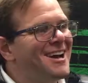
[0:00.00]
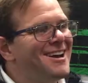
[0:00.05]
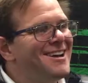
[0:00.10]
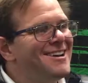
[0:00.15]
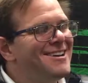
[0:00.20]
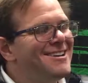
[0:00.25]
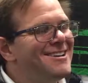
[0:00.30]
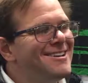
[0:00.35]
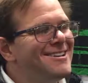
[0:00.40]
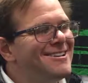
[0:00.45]

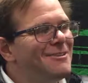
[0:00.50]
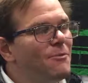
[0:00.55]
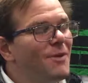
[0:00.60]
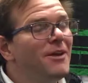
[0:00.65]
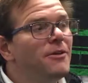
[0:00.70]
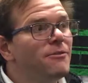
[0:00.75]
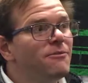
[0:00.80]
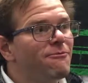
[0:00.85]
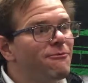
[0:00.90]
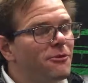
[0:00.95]

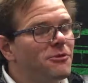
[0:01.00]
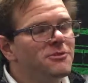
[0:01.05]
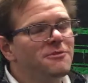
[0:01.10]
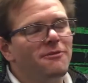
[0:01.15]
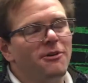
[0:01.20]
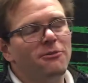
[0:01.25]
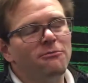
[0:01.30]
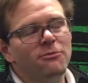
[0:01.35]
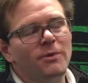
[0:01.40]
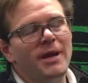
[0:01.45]
Well,
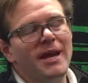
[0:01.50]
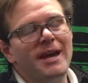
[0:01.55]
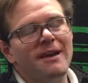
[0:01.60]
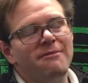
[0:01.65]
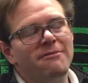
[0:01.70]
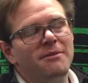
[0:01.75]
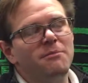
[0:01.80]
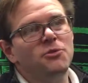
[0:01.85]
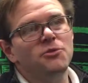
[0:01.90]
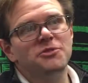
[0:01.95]
first of all, we
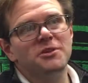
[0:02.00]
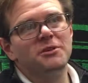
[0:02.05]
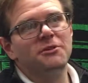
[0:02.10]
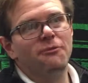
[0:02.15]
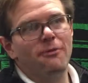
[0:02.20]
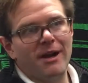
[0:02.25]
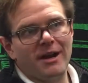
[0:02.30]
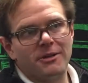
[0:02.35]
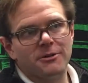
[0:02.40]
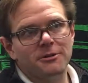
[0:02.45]
have a
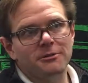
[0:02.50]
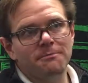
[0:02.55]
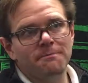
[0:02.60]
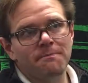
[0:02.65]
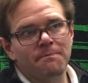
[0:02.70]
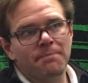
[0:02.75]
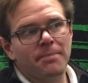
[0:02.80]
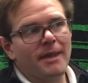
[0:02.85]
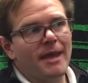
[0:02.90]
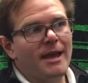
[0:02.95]
music
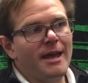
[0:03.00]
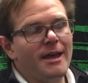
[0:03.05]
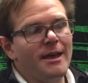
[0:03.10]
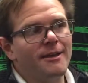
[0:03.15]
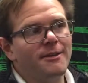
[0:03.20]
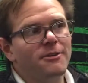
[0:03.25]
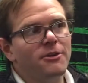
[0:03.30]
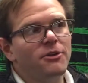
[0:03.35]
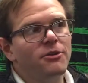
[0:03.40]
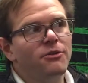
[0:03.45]
director
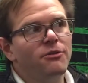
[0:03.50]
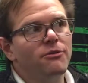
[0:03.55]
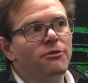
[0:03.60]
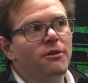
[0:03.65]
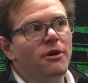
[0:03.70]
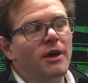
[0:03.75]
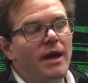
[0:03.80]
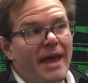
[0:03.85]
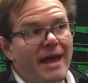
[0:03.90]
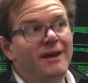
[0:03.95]
and
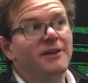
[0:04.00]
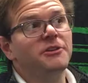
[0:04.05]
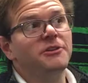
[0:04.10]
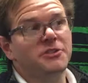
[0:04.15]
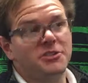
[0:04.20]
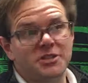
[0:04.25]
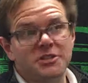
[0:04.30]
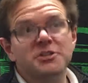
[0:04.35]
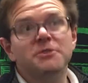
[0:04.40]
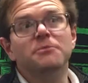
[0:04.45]

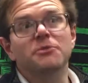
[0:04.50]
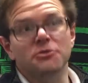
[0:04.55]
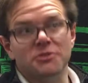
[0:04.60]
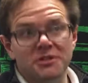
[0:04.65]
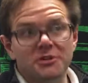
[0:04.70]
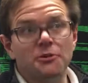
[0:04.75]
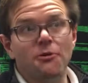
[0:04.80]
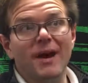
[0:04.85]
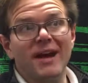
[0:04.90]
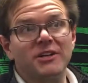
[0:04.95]
an assistant
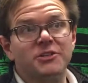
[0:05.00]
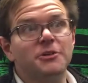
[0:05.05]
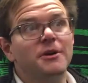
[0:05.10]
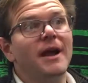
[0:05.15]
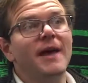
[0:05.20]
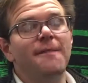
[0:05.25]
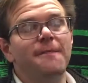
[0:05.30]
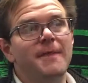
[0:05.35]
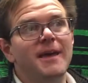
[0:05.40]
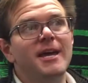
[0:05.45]
music
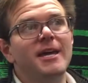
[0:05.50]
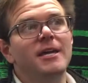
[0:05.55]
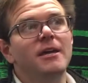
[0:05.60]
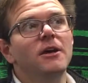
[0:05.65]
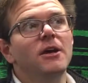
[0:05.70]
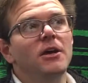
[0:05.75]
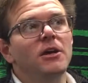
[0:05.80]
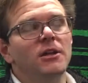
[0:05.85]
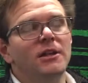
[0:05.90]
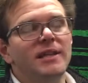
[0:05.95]
director, and
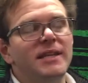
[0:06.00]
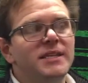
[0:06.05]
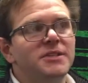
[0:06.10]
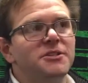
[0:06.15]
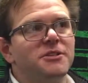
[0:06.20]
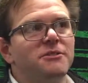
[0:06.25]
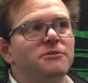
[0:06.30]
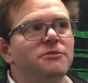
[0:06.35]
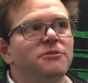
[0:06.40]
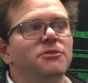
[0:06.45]
they
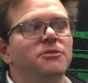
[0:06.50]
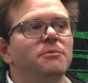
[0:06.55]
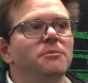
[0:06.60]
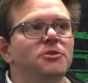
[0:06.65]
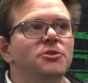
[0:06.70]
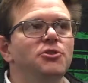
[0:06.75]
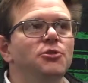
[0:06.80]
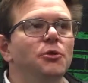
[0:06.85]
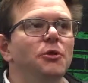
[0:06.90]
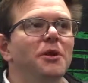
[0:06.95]
listen to
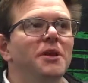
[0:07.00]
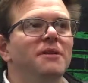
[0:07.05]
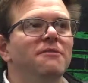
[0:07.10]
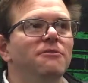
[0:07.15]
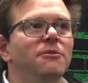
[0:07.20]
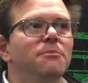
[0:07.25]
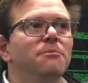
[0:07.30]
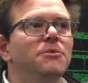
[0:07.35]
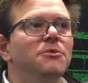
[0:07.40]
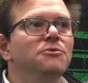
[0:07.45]
the
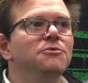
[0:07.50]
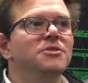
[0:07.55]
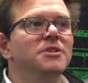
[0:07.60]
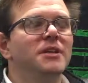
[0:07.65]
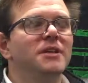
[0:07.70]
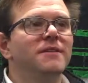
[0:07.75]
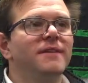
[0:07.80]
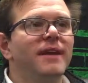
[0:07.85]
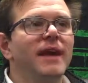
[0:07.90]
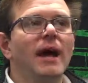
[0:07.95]
majority of the
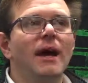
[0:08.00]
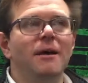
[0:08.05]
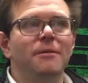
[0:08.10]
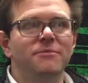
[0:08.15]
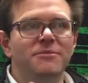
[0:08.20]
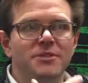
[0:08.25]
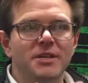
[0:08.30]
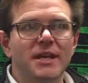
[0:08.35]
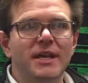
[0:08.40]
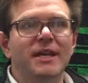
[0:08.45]
music that
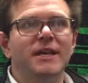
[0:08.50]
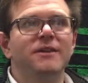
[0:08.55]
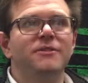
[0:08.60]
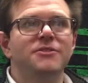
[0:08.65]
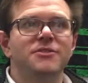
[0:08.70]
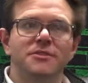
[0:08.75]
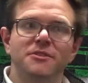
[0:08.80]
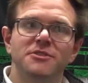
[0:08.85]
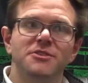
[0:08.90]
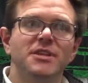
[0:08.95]
comes
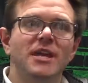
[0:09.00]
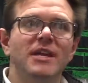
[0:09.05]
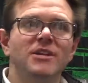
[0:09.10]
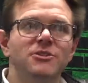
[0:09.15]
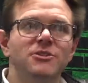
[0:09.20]
into the